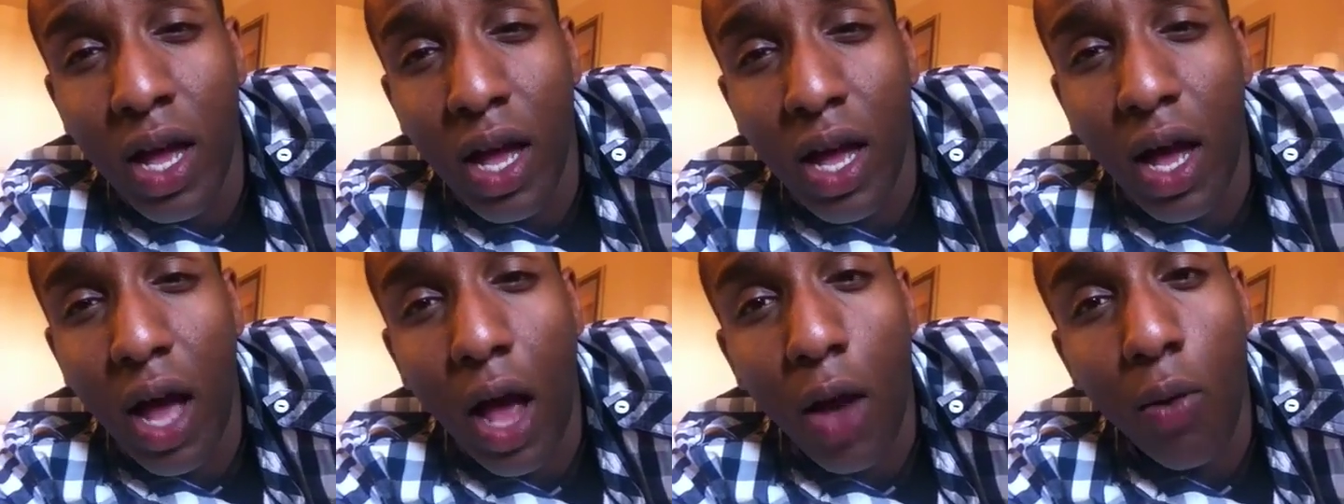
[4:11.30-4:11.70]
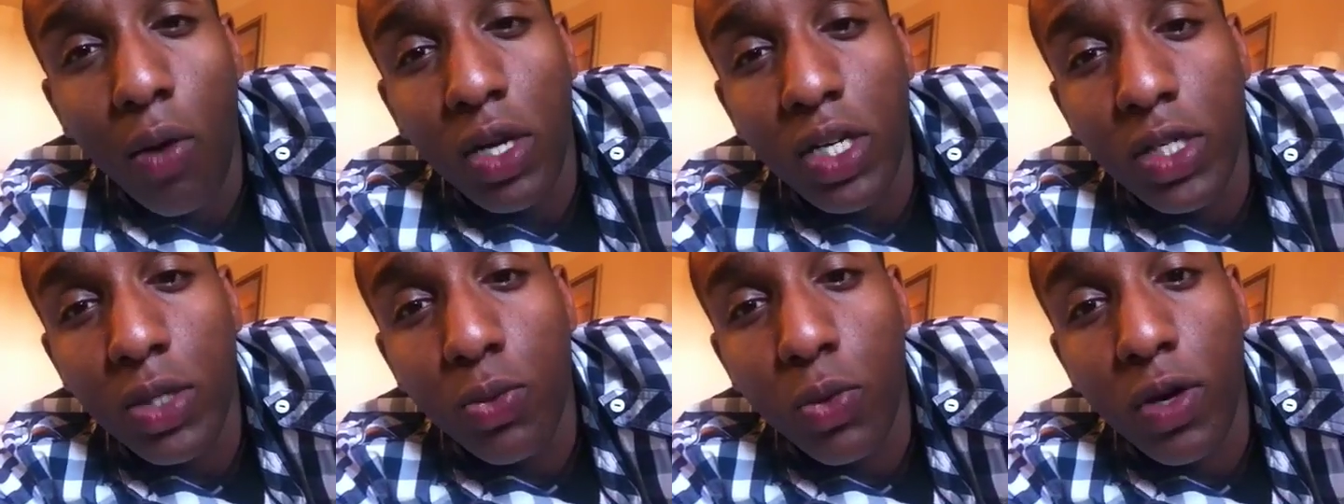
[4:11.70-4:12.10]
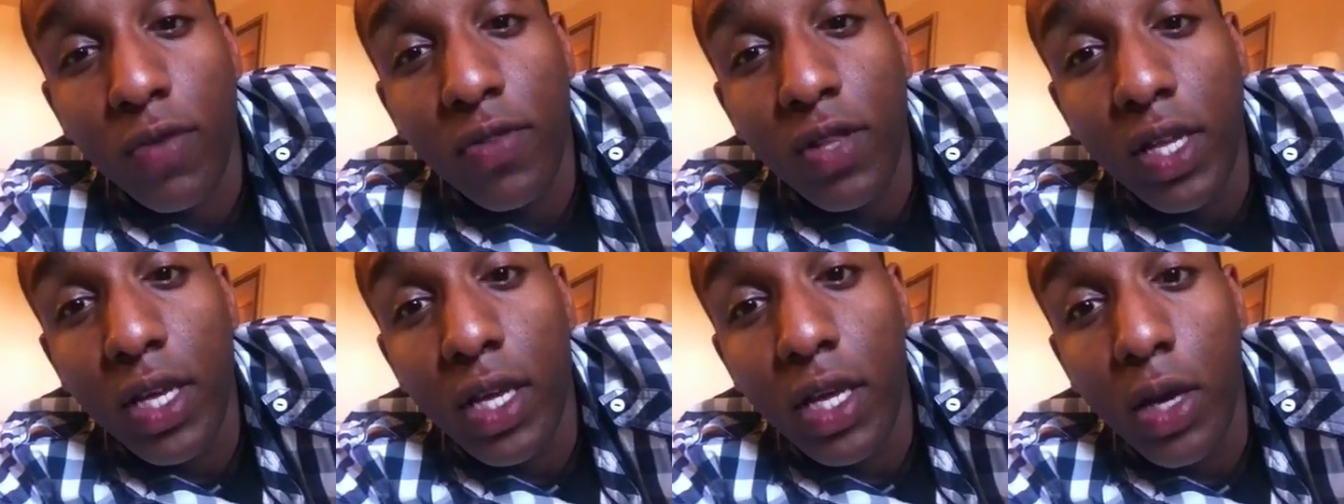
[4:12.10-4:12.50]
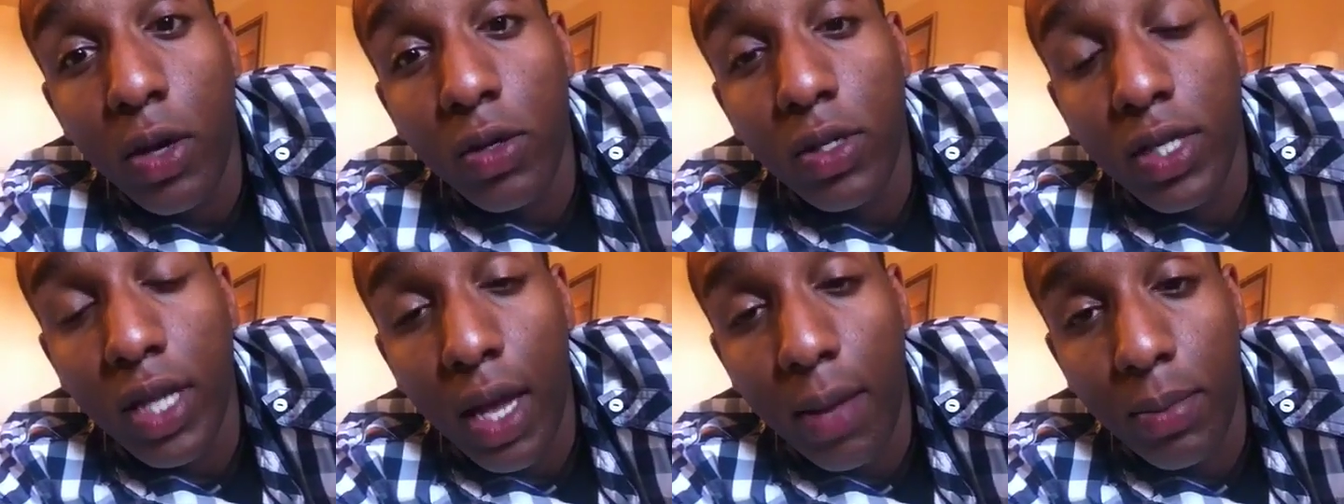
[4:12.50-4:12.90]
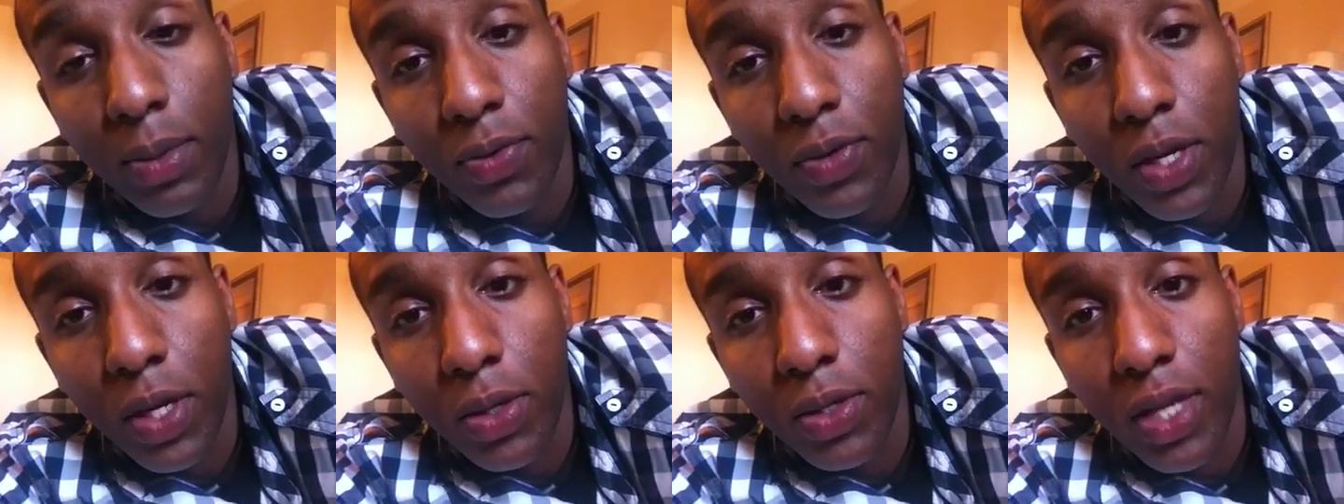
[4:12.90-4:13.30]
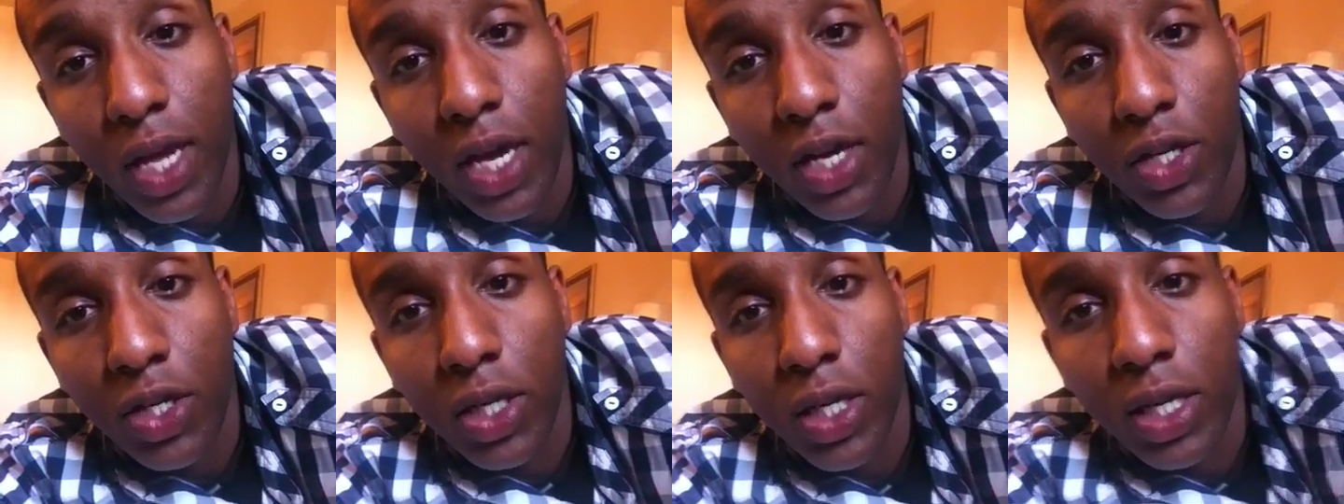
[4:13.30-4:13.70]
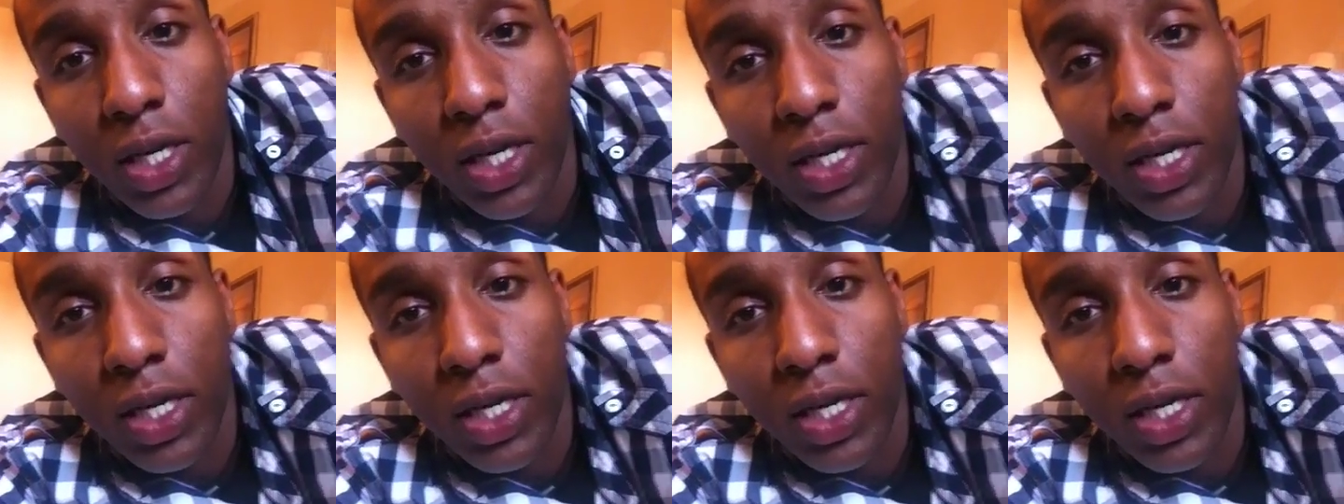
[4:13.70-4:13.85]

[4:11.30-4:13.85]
I watched one of Tkyosam videos, actually.